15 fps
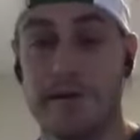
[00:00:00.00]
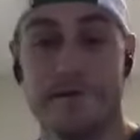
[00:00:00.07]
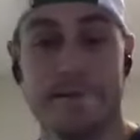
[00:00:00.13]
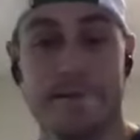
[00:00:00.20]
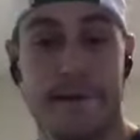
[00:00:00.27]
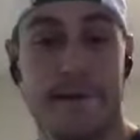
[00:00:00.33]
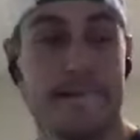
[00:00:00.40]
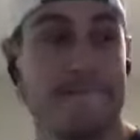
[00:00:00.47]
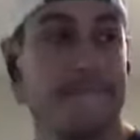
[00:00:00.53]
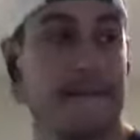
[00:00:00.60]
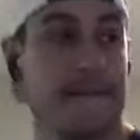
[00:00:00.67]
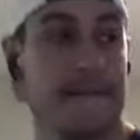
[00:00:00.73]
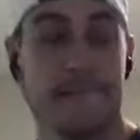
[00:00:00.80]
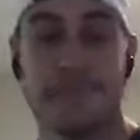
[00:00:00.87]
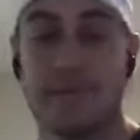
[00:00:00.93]
So
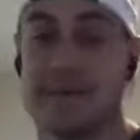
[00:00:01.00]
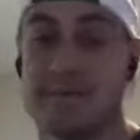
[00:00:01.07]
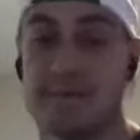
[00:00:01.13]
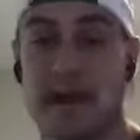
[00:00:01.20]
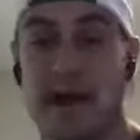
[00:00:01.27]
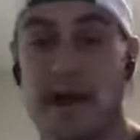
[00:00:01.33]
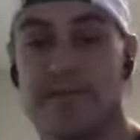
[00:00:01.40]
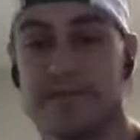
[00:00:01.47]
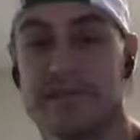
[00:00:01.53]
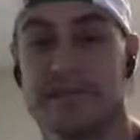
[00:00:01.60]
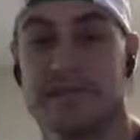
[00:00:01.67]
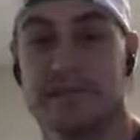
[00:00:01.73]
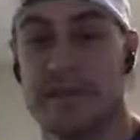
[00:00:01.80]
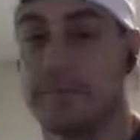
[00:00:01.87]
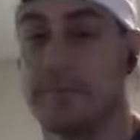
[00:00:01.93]
fucking pissed me off. It's
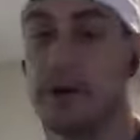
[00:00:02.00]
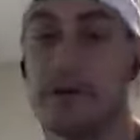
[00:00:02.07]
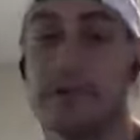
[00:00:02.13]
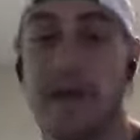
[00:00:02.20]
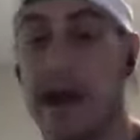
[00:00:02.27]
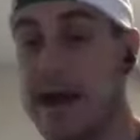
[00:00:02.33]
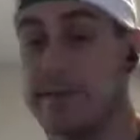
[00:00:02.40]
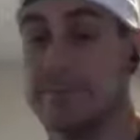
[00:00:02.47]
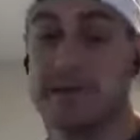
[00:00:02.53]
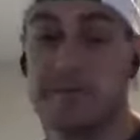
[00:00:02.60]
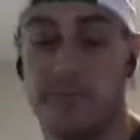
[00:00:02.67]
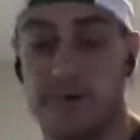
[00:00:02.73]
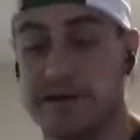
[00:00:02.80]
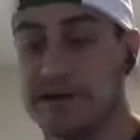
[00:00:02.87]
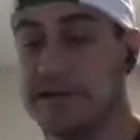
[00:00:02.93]
just like both times I
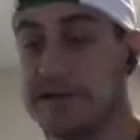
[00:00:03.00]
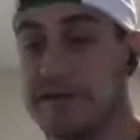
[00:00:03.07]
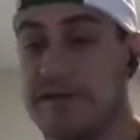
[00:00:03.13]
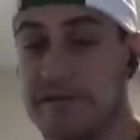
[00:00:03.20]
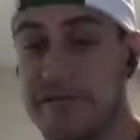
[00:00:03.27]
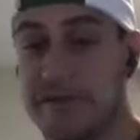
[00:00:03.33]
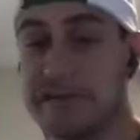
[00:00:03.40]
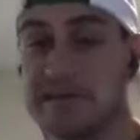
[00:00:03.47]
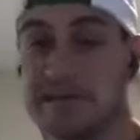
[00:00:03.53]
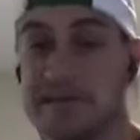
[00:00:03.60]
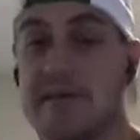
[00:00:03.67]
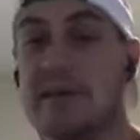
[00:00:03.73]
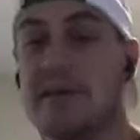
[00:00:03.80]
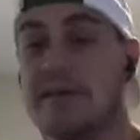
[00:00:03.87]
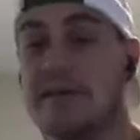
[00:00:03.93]
went to do the fence,
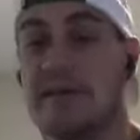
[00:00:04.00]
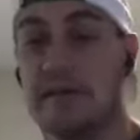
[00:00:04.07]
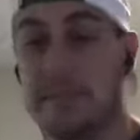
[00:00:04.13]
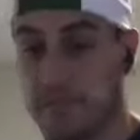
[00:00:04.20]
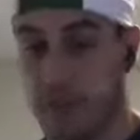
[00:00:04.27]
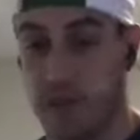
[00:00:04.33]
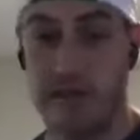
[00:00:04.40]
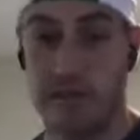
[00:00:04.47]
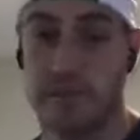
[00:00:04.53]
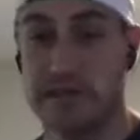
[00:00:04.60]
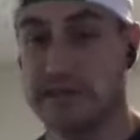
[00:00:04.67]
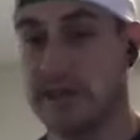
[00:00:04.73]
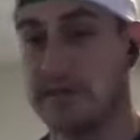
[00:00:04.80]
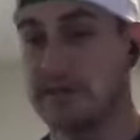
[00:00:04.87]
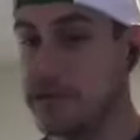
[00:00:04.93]
the weatherman
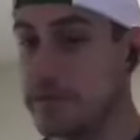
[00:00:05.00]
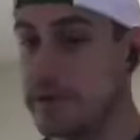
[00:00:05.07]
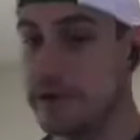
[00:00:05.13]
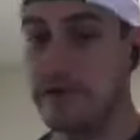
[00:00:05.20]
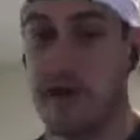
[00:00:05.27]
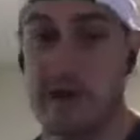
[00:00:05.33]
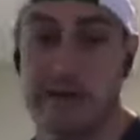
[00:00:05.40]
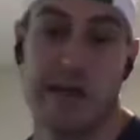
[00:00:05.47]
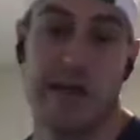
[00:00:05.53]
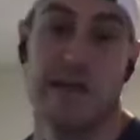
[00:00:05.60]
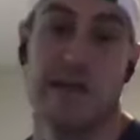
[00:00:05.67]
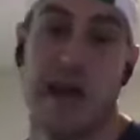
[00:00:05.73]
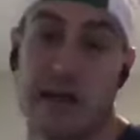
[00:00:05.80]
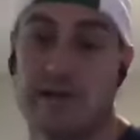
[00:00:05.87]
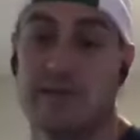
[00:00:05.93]
said it was going to be a great day,
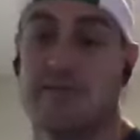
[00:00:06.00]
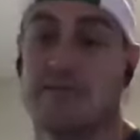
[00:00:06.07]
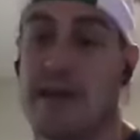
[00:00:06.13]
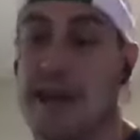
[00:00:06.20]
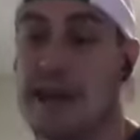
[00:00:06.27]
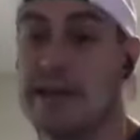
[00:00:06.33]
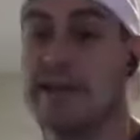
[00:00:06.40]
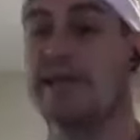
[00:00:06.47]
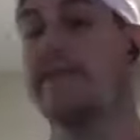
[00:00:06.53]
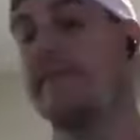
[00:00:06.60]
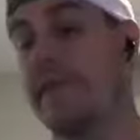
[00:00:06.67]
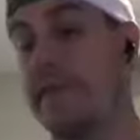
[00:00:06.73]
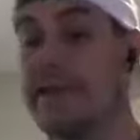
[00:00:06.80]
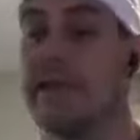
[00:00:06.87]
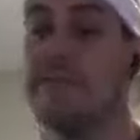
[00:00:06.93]
not going to rain, and
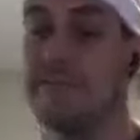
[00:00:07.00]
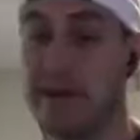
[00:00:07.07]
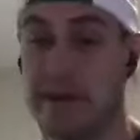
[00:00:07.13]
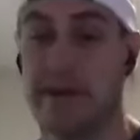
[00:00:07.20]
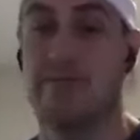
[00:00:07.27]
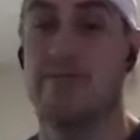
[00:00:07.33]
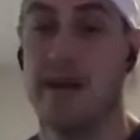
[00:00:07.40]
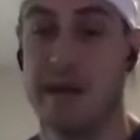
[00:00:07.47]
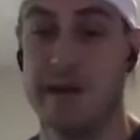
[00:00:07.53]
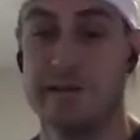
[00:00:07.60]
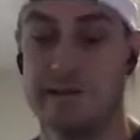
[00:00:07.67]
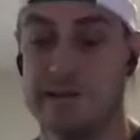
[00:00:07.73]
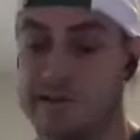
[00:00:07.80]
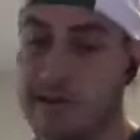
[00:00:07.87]
then it fucking rains.